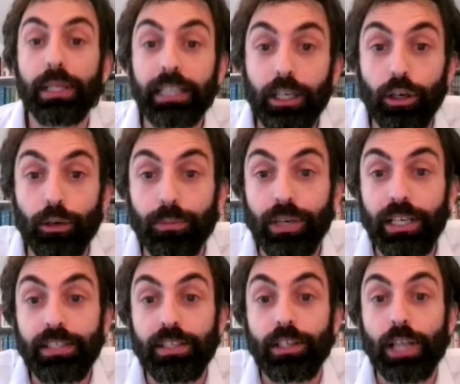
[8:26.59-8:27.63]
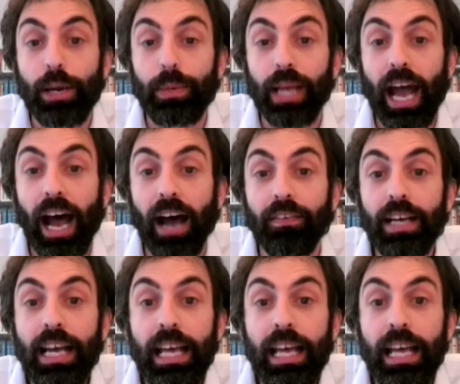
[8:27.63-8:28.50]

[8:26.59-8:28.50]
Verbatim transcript: political prisoners that we have.